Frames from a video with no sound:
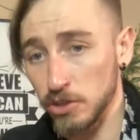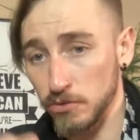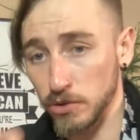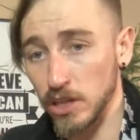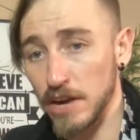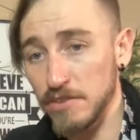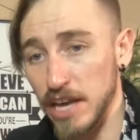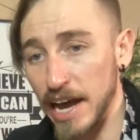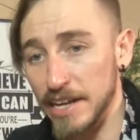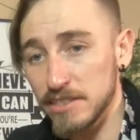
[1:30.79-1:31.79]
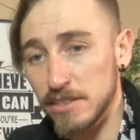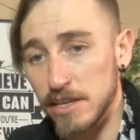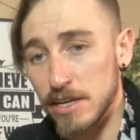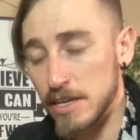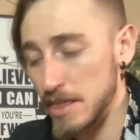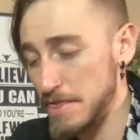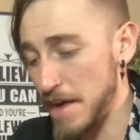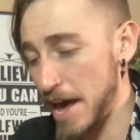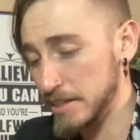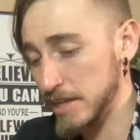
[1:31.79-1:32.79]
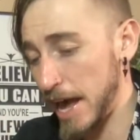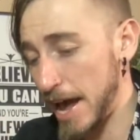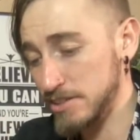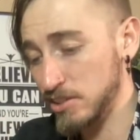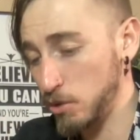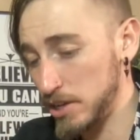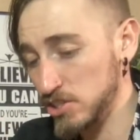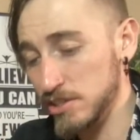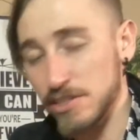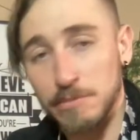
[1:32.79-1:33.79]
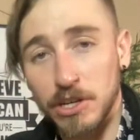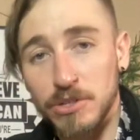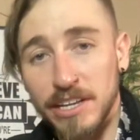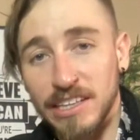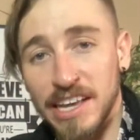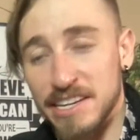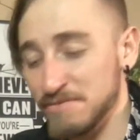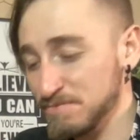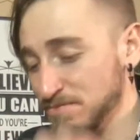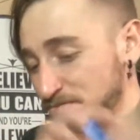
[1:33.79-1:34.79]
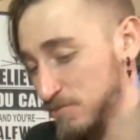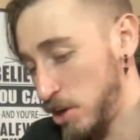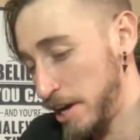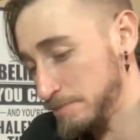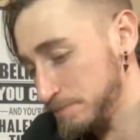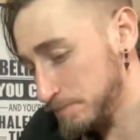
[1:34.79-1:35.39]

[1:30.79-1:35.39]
So for a lot of you guys that asked the questions, I'm going to go down the line. All right.